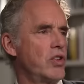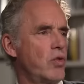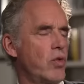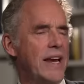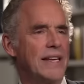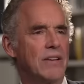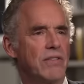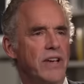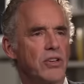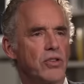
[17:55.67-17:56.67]
great
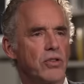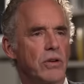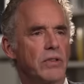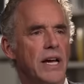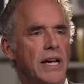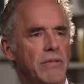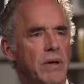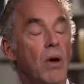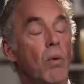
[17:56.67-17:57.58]
adventure of life.